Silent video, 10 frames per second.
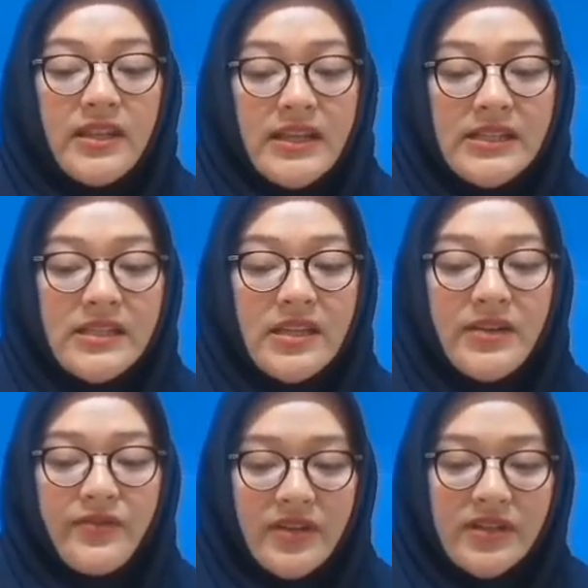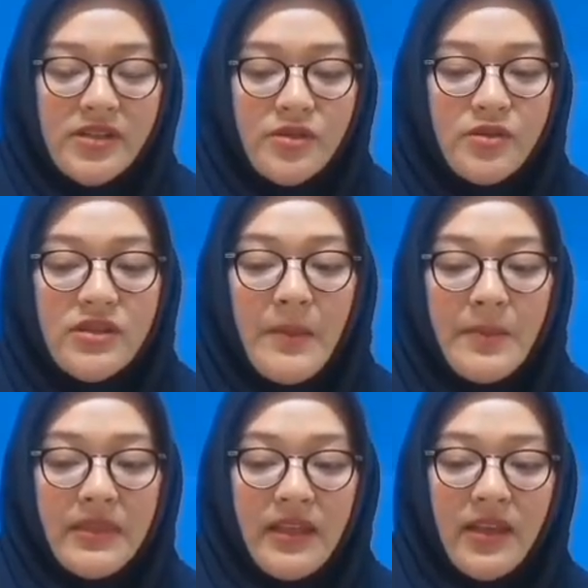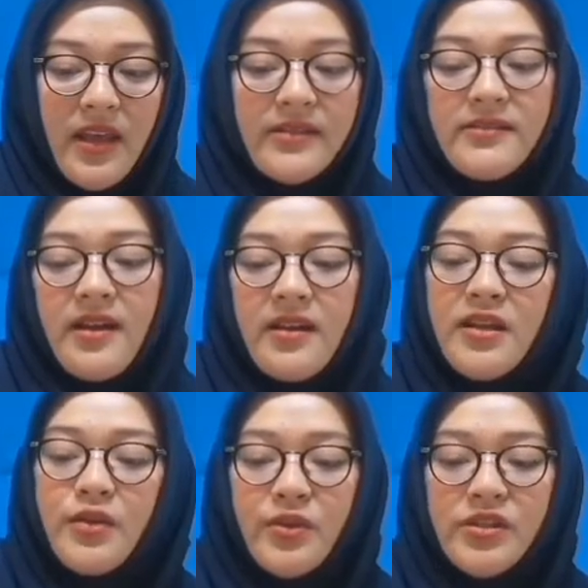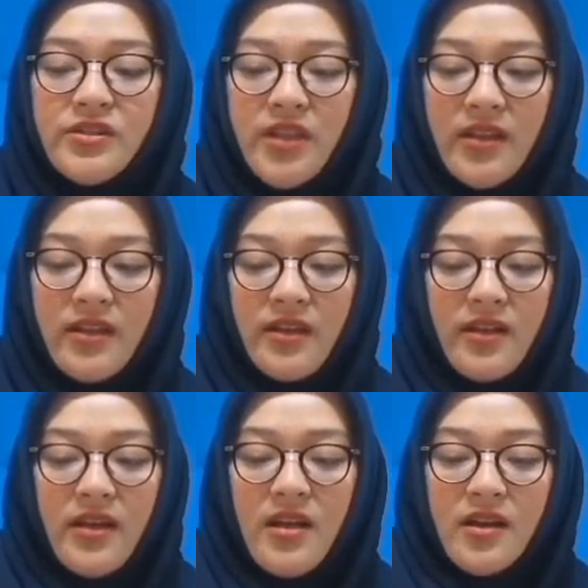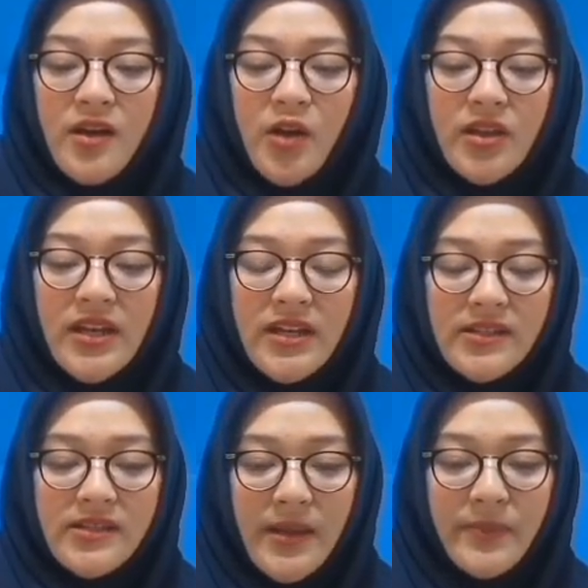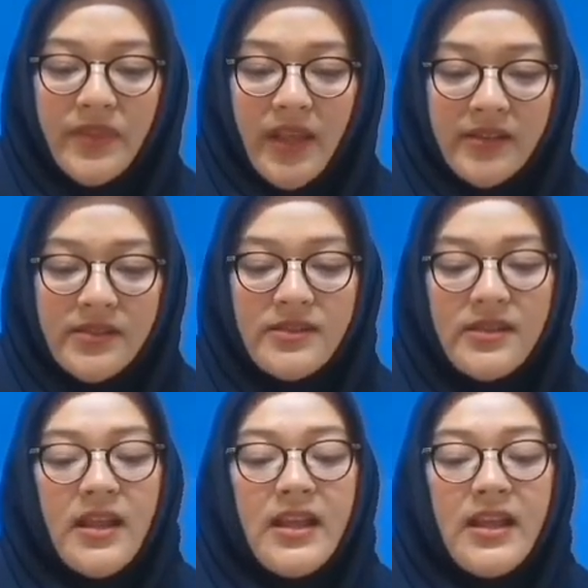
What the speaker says: is reference to something extra-linguistic, not in the same text.